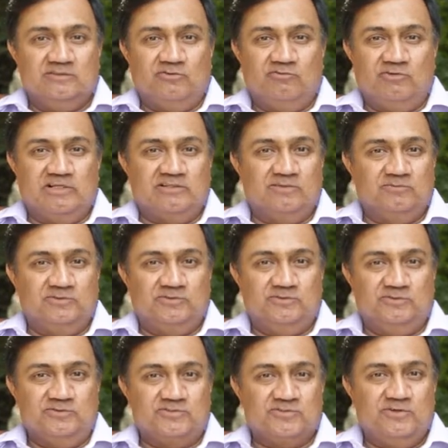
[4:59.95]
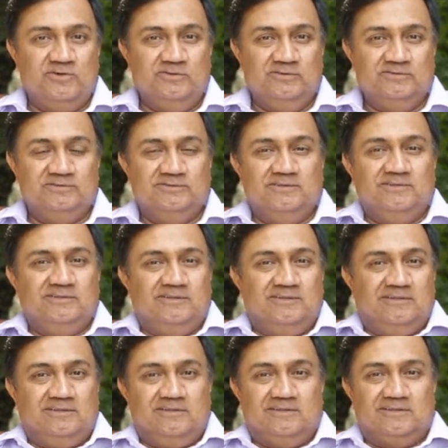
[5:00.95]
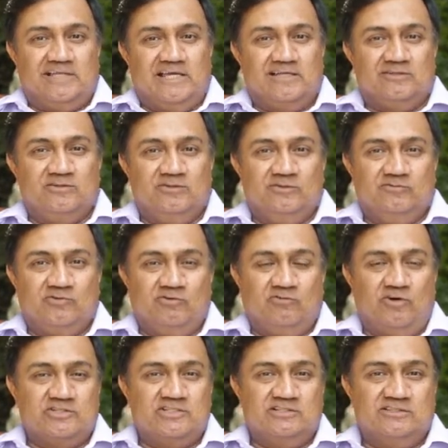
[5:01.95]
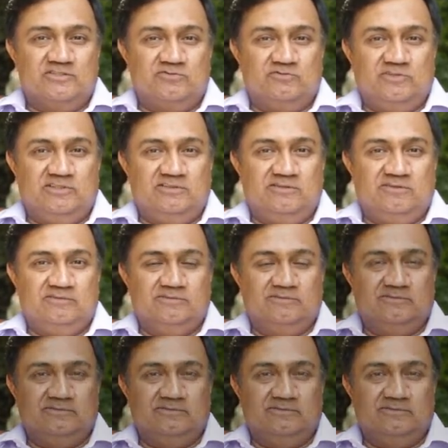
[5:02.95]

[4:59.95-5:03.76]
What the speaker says: you're welcome to do so. Thank you for watching this video.